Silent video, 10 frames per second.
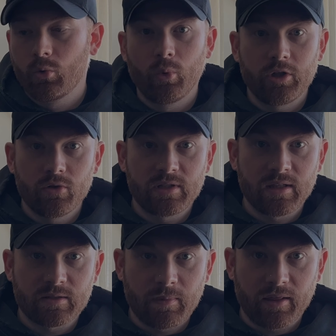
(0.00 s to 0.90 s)
When using
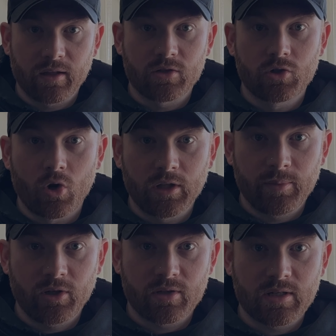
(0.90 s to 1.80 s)
these methods, don't
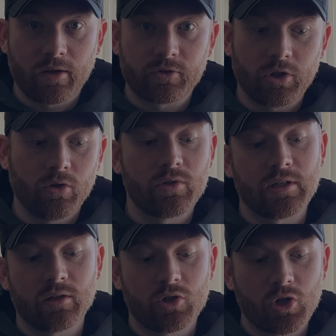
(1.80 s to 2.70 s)
limit yourself to
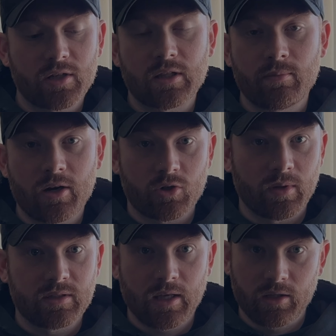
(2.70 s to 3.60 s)
using just the
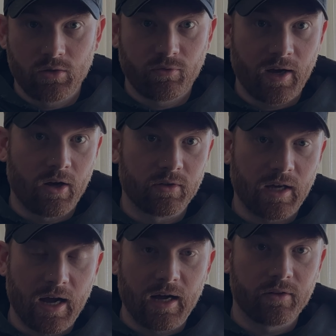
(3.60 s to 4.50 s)
measurements that you found
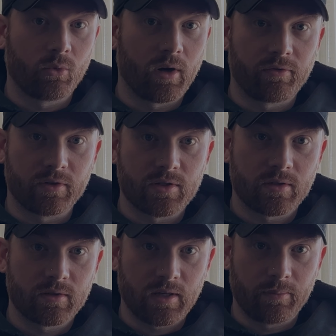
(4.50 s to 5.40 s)
on the
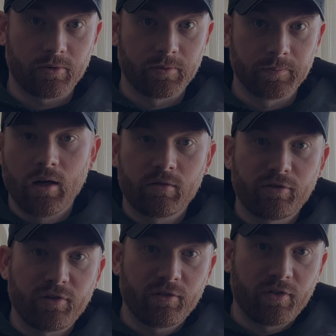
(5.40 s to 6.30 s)
reference sample. If the
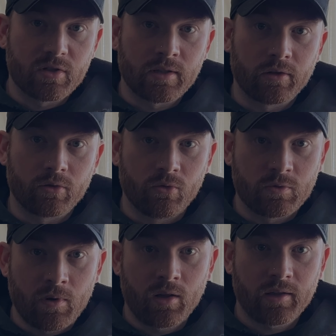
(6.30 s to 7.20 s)
fit feels a little too
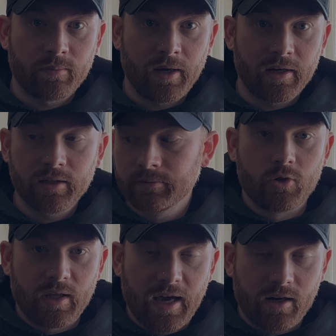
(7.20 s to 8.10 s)
small on the body,
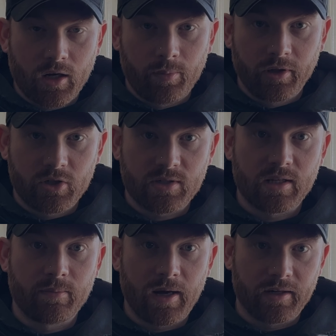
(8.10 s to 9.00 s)
you can add a couple inches
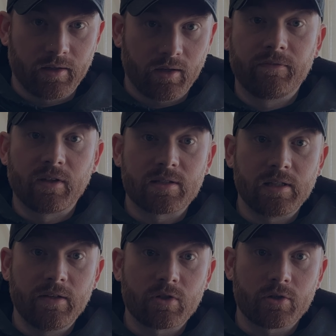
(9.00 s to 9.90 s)
to the body length. If the
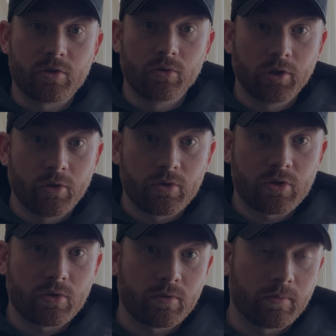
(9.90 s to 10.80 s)
sleeves are too
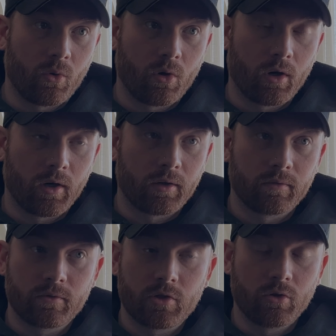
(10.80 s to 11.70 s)
loose or
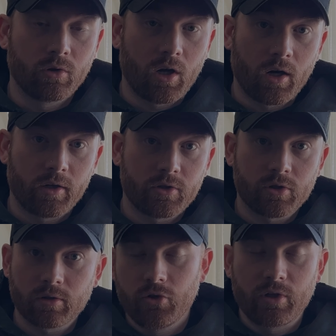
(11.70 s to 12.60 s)
too
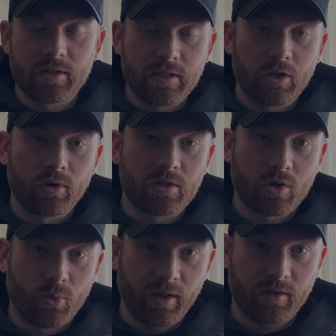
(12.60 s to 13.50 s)
large, you can decrease
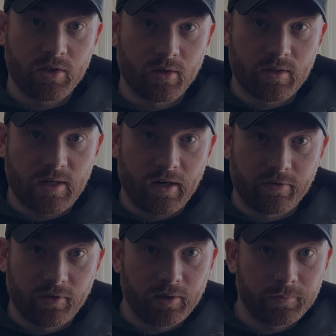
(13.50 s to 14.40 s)
the width to your desired
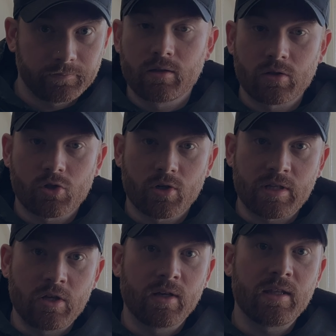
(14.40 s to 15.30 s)
fit. This ensures
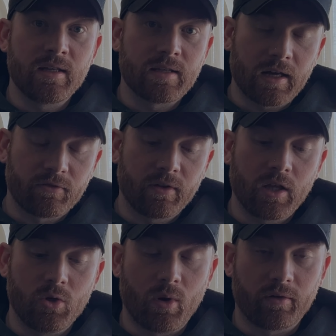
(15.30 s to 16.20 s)
that you get the exact fit
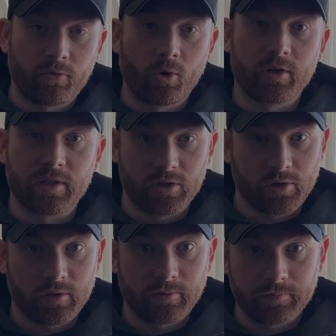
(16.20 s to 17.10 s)
that you want for your
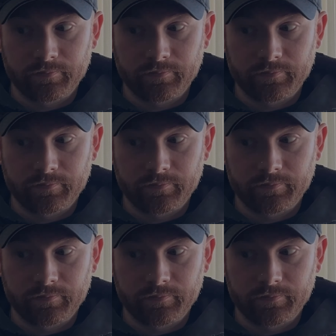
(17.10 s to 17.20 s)
t-shirt.